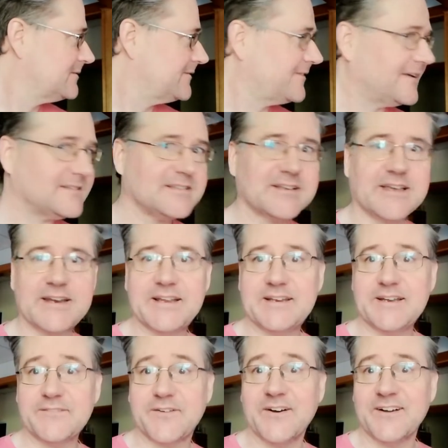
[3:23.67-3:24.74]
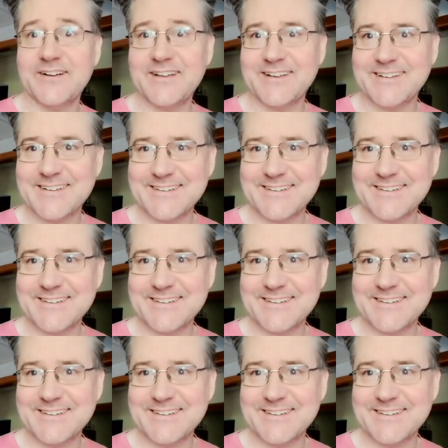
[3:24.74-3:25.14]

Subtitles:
Face look any different?